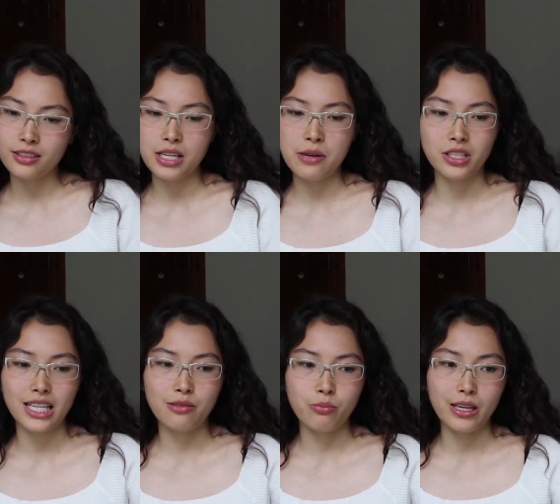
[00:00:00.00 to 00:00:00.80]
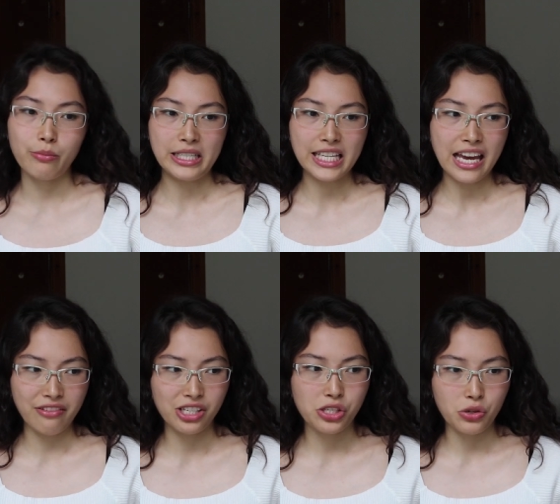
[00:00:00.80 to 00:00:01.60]
sometimes it can be a bit
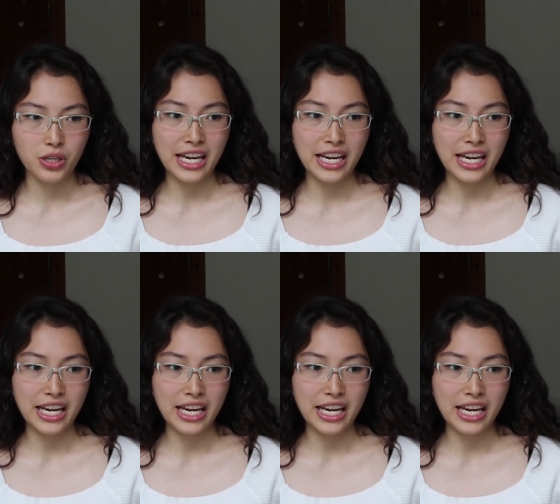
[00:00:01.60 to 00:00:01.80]
heavy to